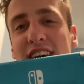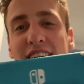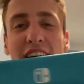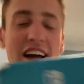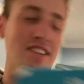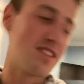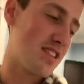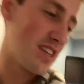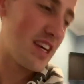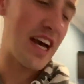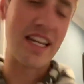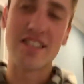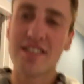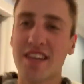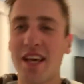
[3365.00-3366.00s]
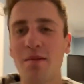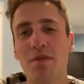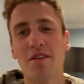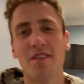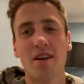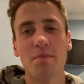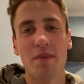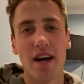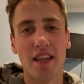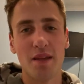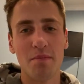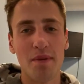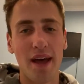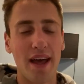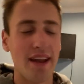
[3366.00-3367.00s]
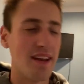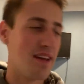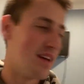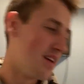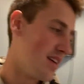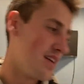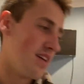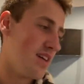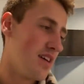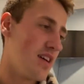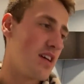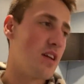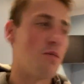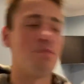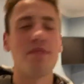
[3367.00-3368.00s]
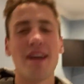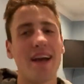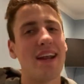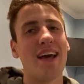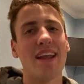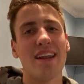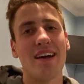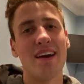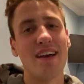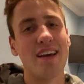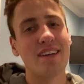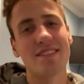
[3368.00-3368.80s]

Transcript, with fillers: Like I just see I just keep it right by the bed. You know, play it at night.